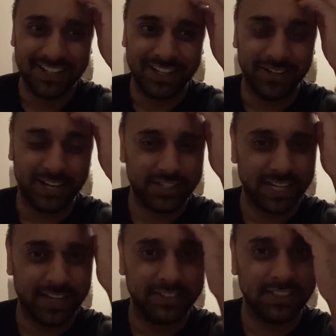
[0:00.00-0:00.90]
I don't actually
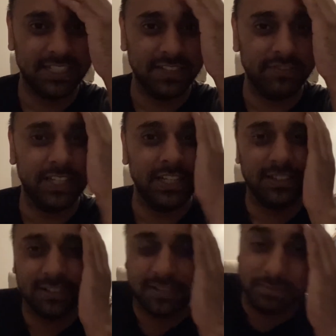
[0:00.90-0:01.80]
have a TV.
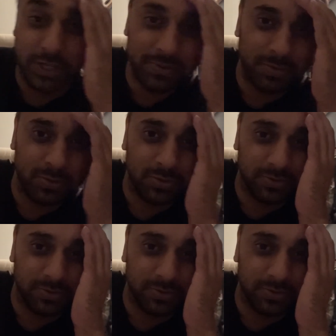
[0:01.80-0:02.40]
Most people,